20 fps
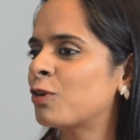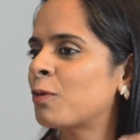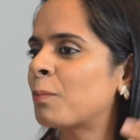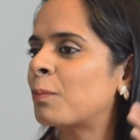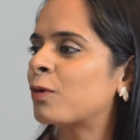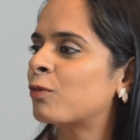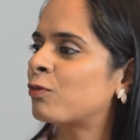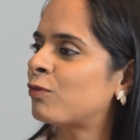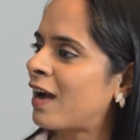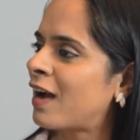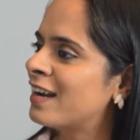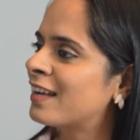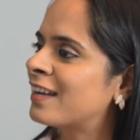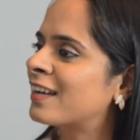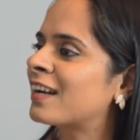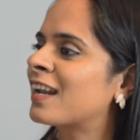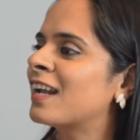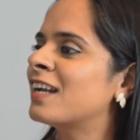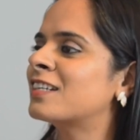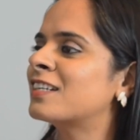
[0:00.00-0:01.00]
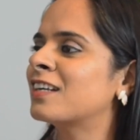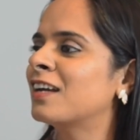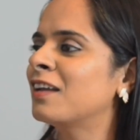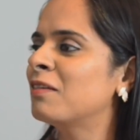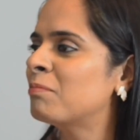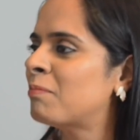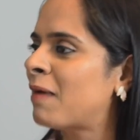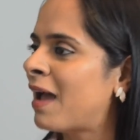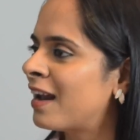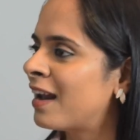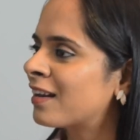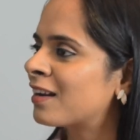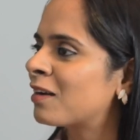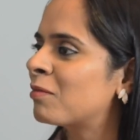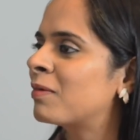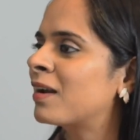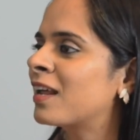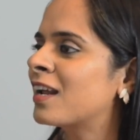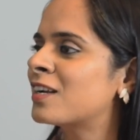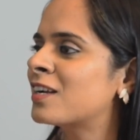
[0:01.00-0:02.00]
profile creation, banner
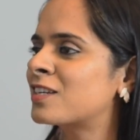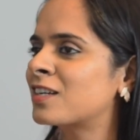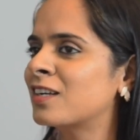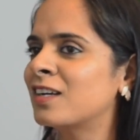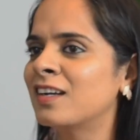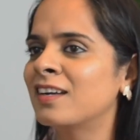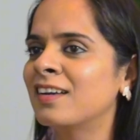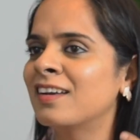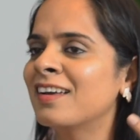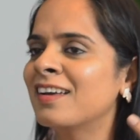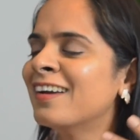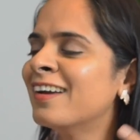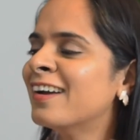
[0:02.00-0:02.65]
updation,